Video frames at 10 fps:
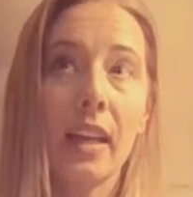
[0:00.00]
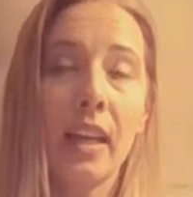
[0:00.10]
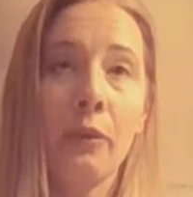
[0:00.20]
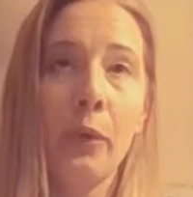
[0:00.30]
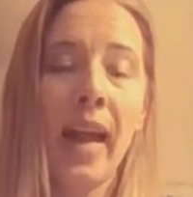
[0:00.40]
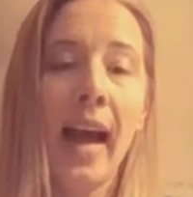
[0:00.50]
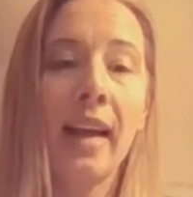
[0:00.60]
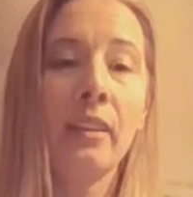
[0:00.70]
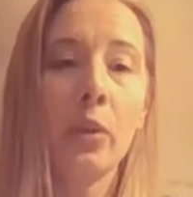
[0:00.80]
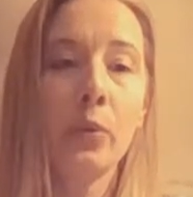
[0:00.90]
if we
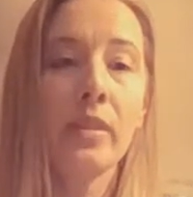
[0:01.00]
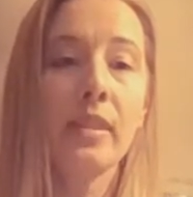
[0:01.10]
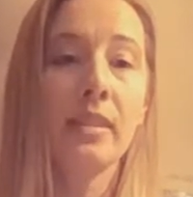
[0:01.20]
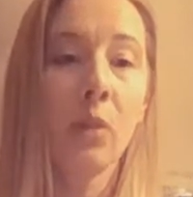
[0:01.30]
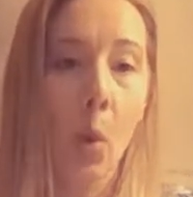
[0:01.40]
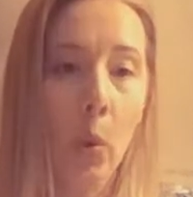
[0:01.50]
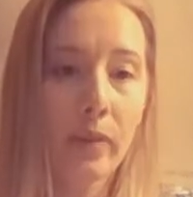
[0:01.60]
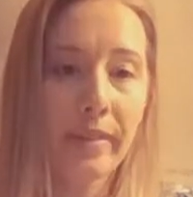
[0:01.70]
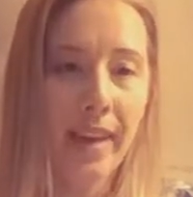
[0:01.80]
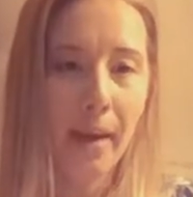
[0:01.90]
had those
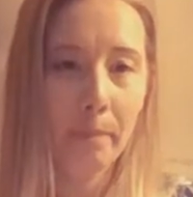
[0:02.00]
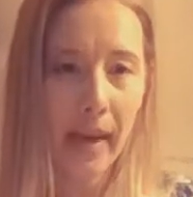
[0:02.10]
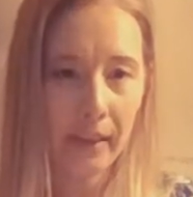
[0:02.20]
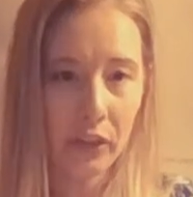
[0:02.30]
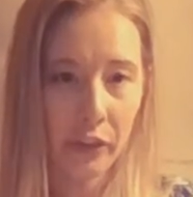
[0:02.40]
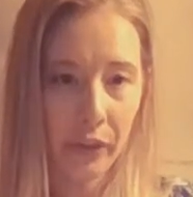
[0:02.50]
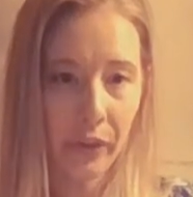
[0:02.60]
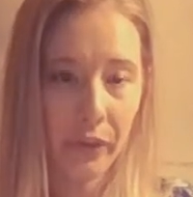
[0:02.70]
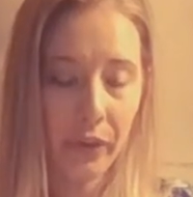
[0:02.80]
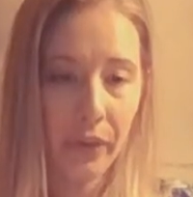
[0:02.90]
souls come back to
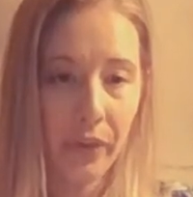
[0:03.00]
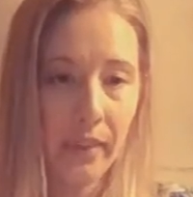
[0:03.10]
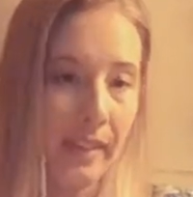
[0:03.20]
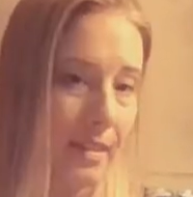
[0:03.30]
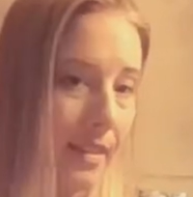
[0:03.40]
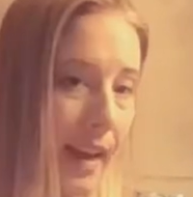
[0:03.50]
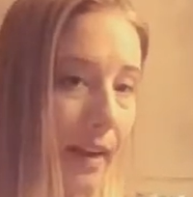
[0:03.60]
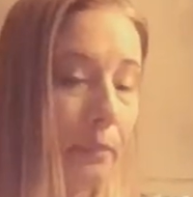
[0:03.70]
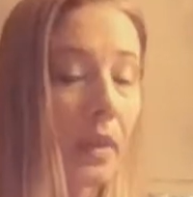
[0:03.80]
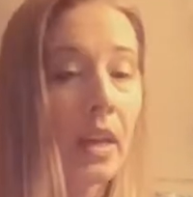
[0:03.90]
Earth, let's
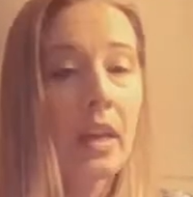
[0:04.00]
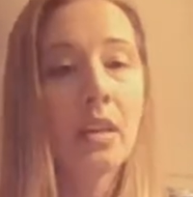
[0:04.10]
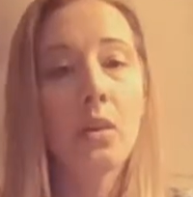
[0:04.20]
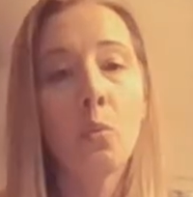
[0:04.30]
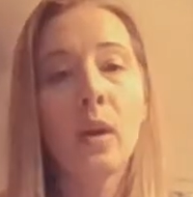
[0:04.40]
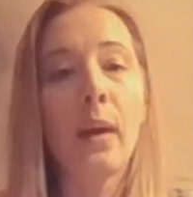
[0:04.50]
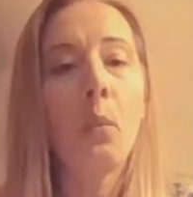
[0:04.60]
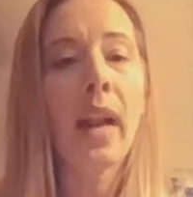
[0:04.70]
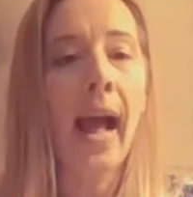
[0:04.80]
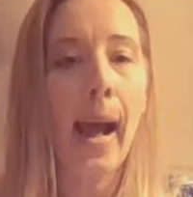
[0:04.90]
say,
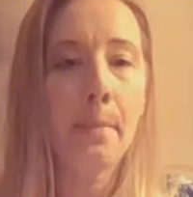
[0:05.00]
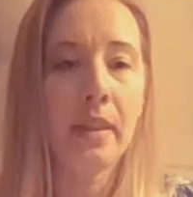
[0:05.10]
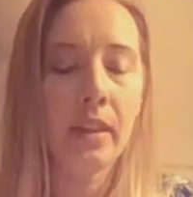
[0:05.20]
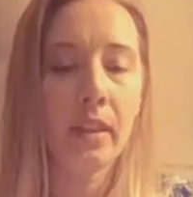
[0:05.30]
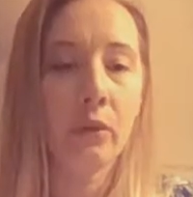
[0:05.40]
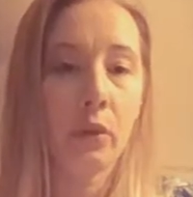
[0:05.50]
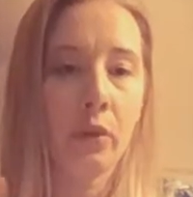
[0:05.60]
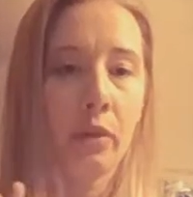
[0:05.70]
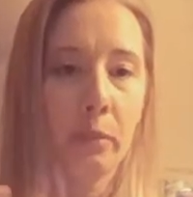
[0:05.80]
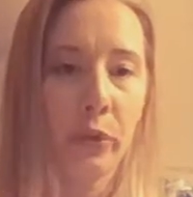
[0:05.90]
what happened in
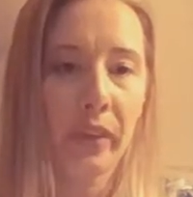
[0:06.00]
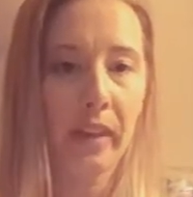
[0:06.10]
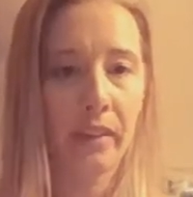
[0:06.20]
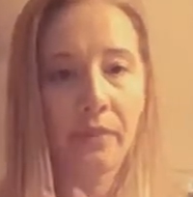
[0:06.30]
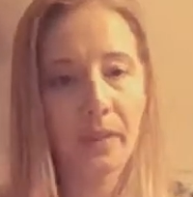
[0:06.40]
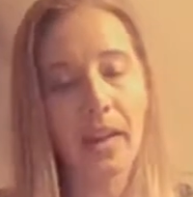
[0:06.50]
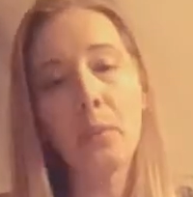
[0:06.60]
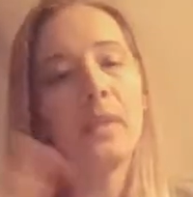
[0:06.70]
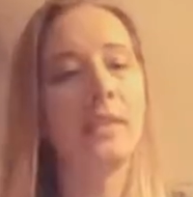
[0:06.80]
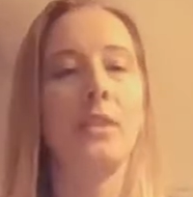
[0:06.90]
the movie? If
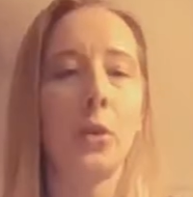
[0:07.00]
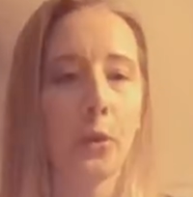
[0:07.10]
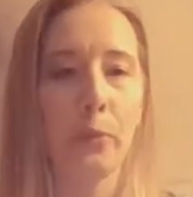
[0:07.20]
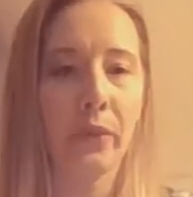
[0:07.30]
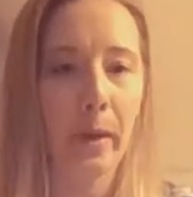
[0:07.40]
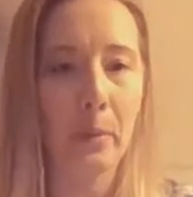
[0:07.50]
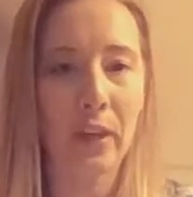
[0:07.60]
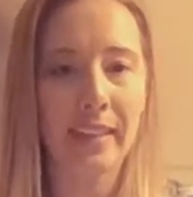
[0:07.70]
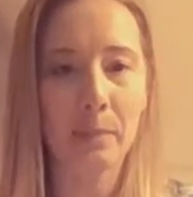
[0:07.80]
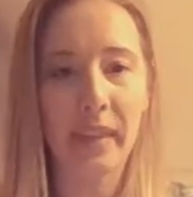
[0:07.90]
anyone doesn't know the movie, I'm going
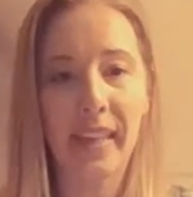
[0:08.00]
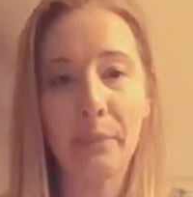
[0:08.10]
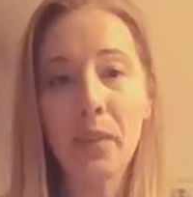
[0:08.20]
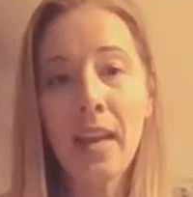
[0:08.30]
to explain it.